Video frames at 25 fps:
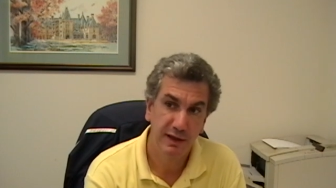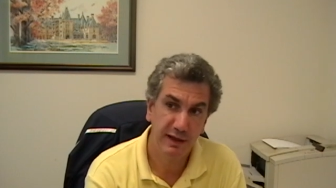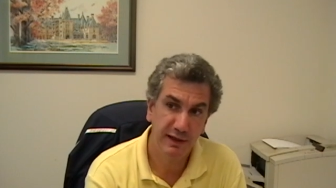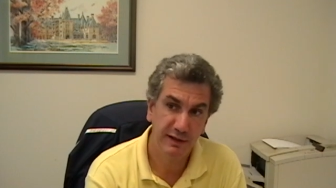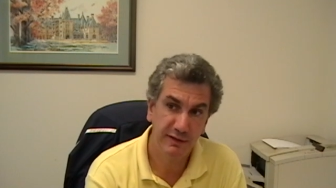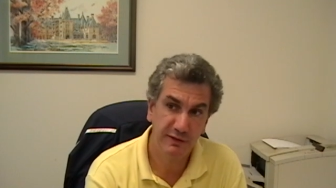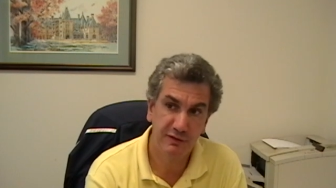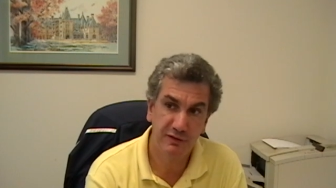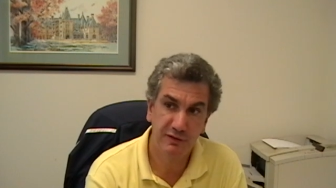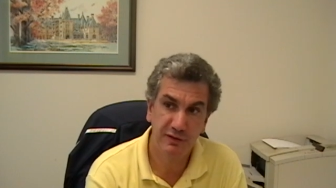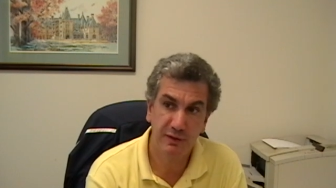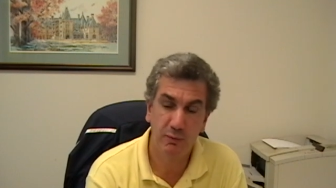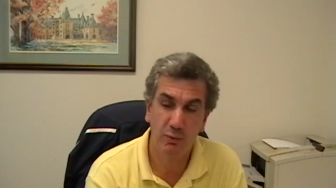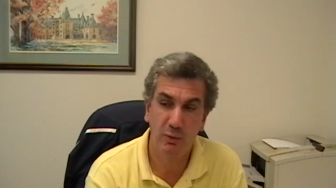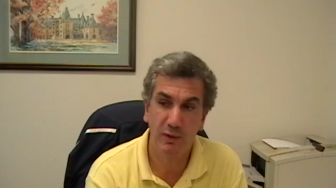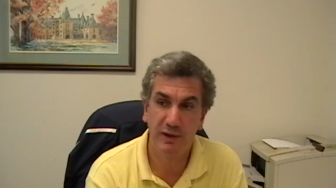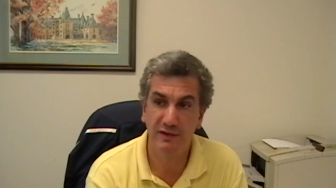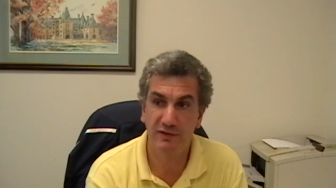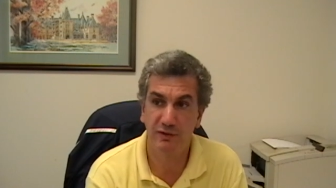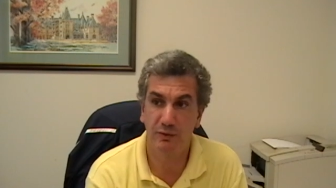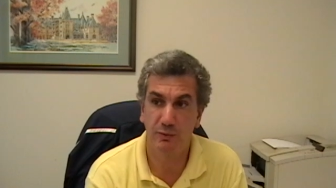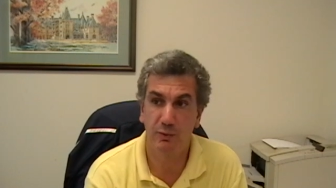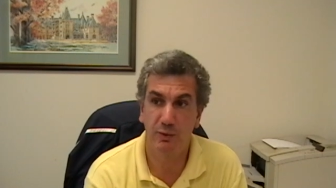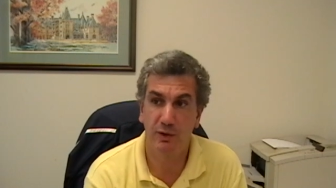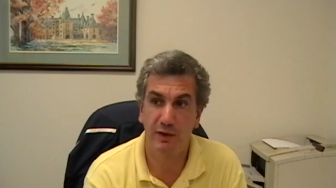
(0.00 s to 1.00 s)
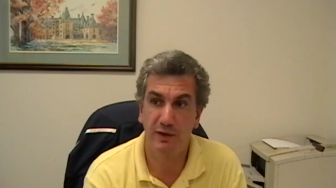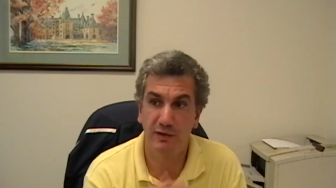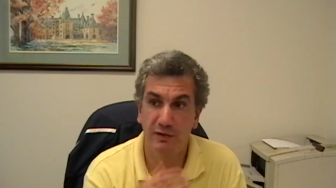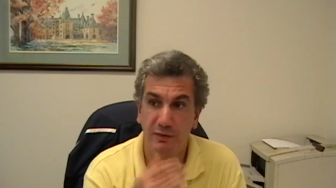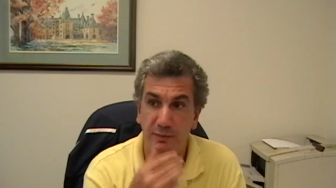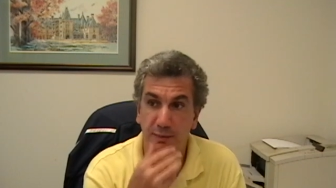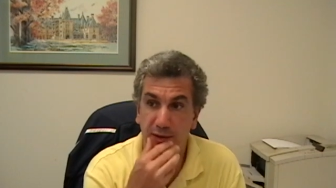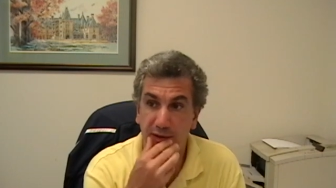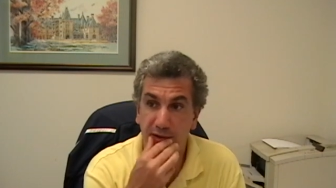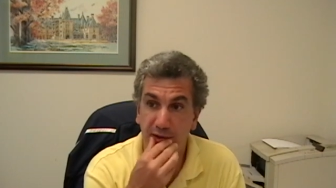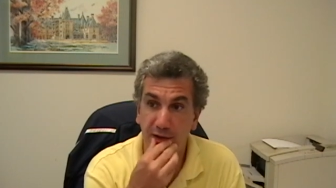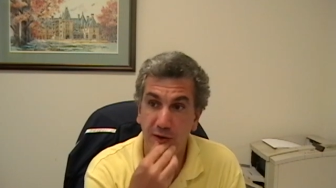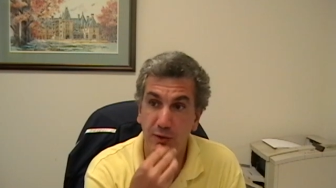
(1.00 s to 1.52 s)
In some ways it was,
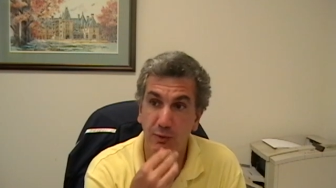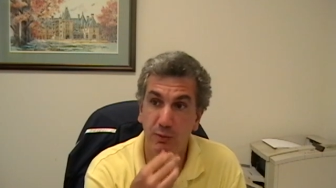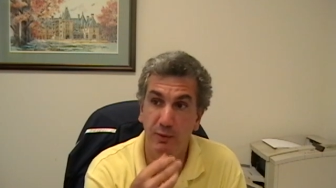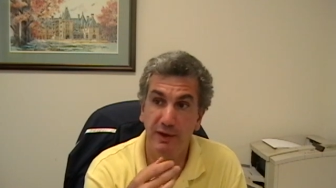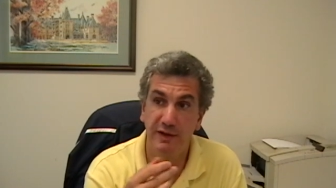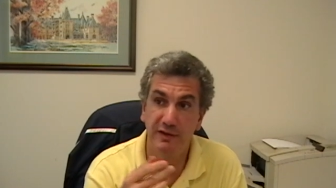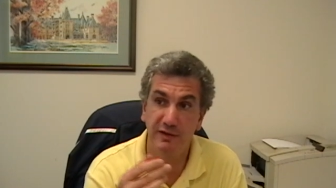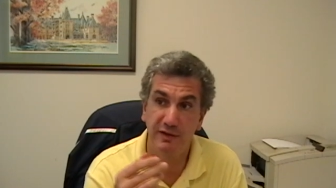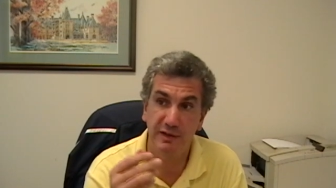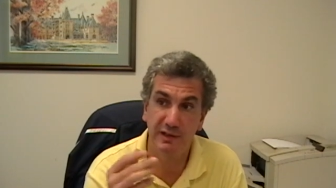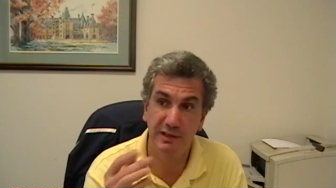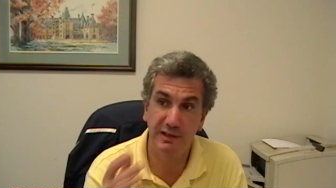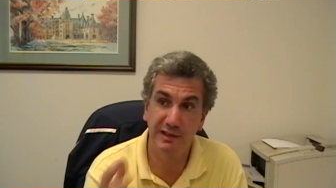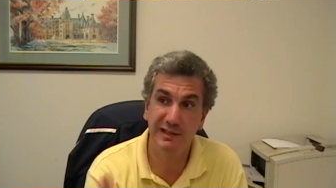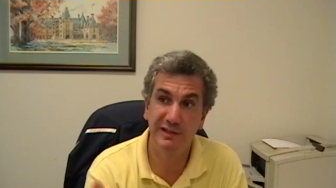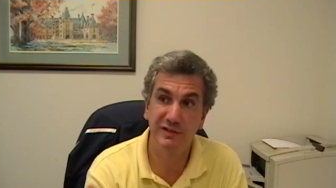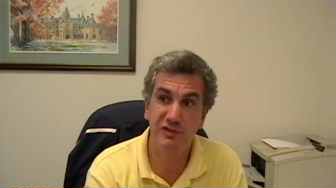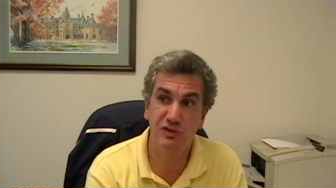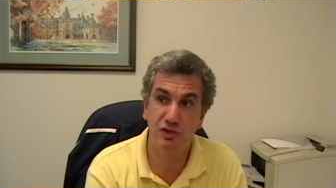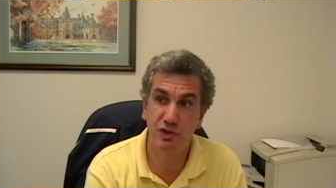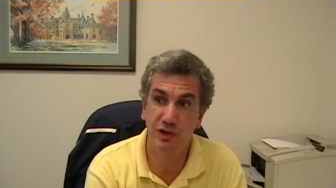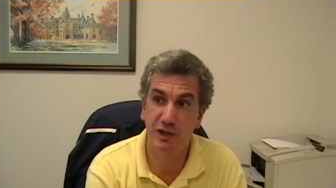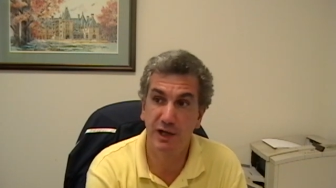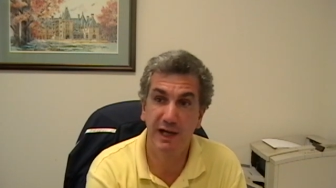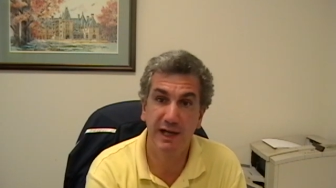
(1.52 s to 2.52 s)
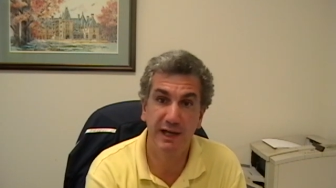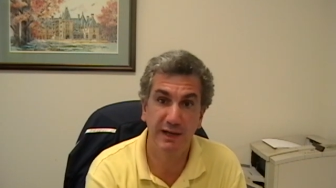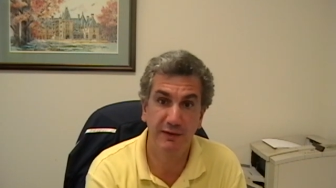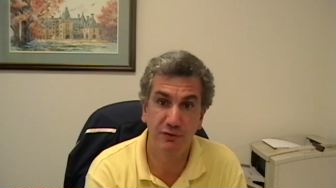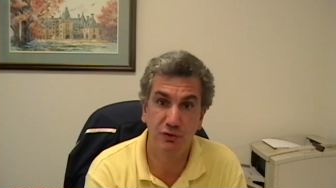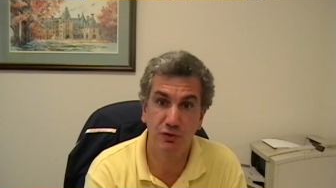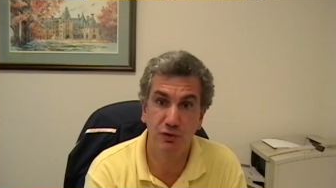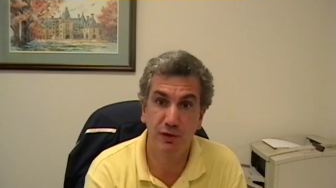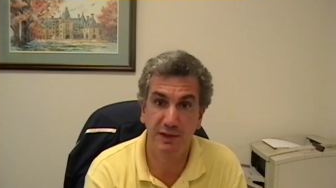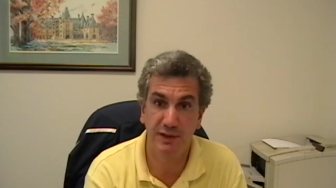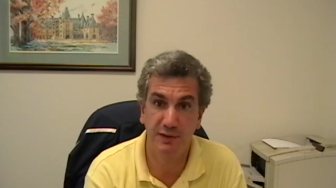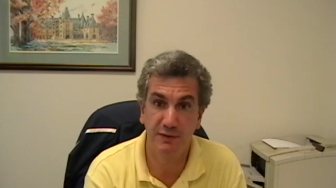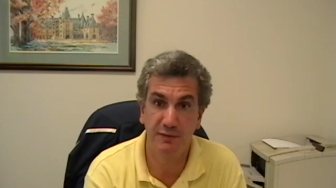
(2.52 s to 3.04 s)
but in other ways at least Chagaev
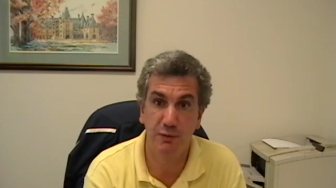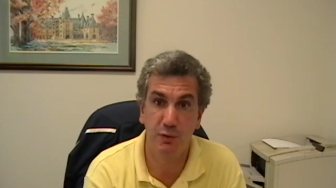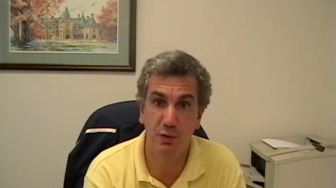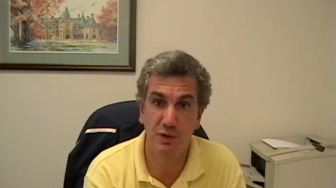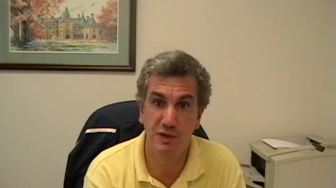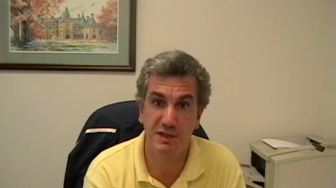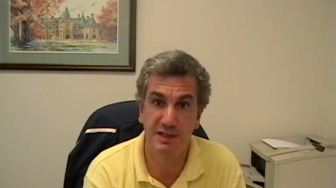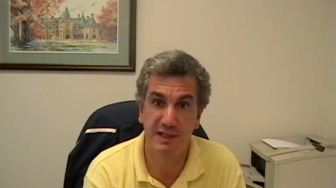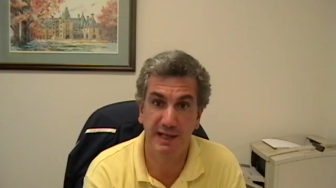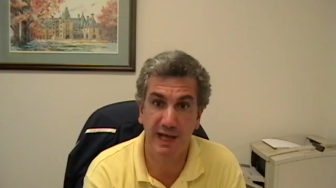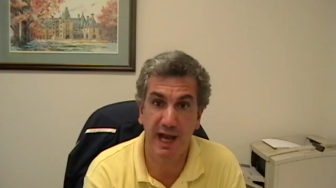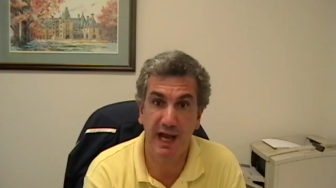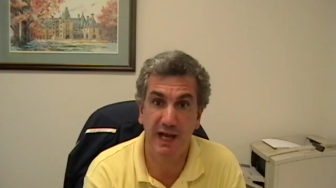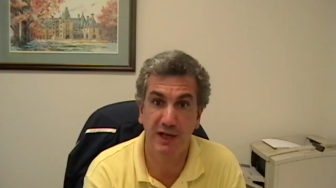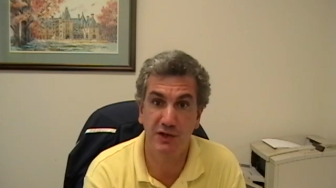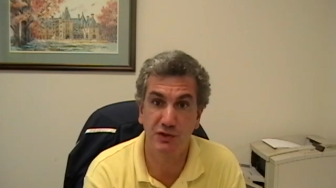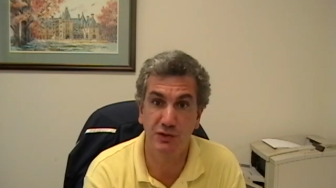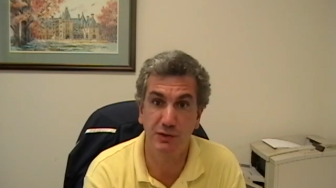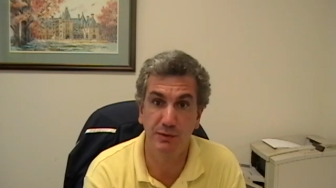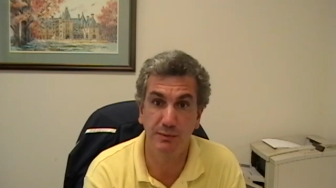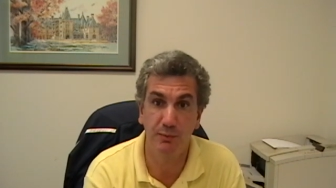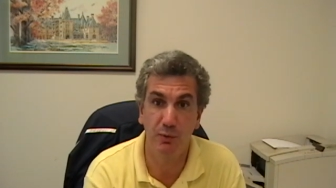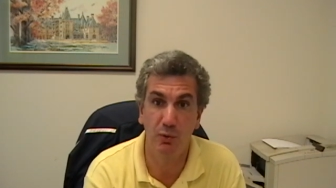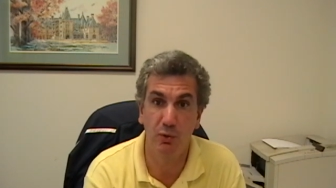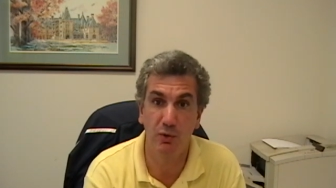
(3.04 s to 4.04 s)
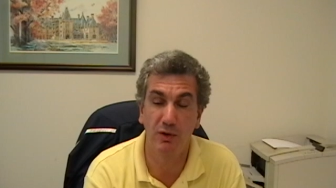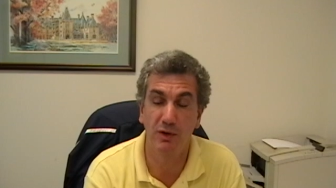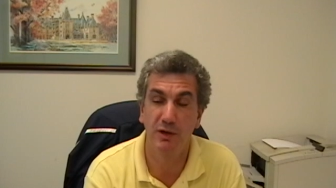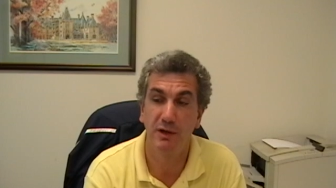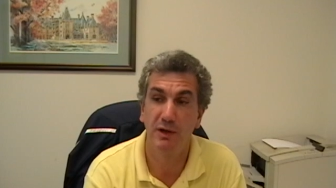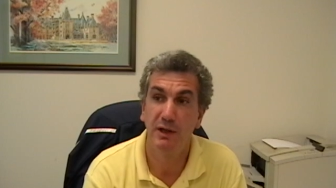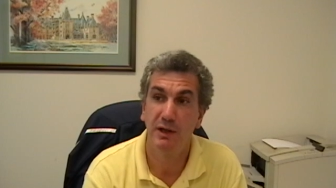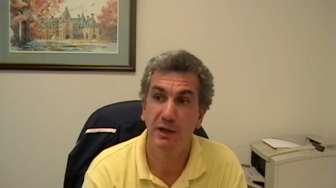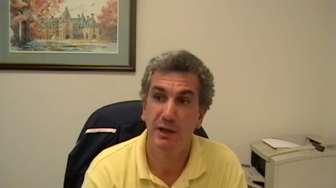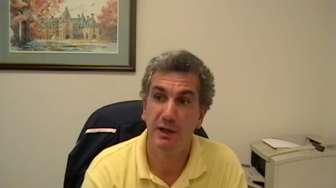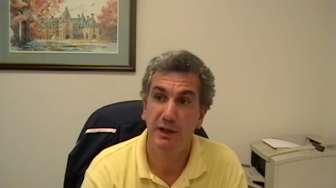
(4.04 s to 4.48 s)
tried to force the action more.